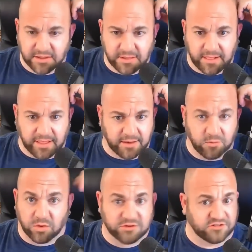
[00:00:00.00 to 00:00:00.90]

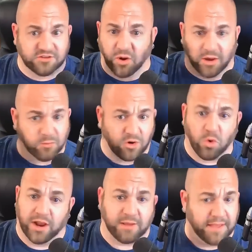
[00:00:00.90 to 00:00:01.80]
and we're just going. We're
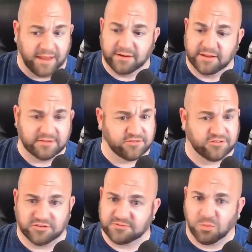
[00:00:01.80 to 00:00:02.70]
quick, man. It's
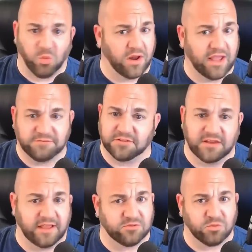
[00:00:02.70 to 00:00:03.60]
just one after the
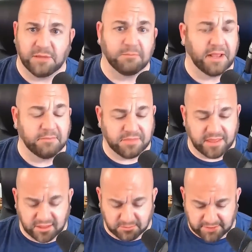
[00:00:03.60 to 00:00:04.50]
next. Wham, bam,
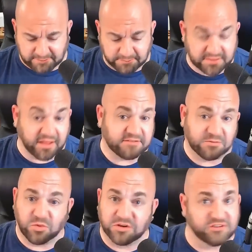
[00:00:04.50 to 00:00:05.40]
thank you, ma'am. But that's
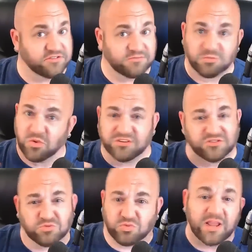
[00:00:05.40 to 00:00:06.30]
we're just we're
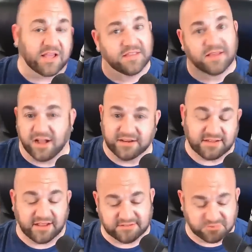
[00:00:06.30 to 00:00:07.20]
just raking in the
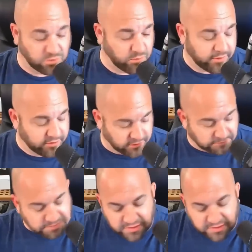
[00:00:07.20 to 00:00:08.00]
contacts. That's what we want to do.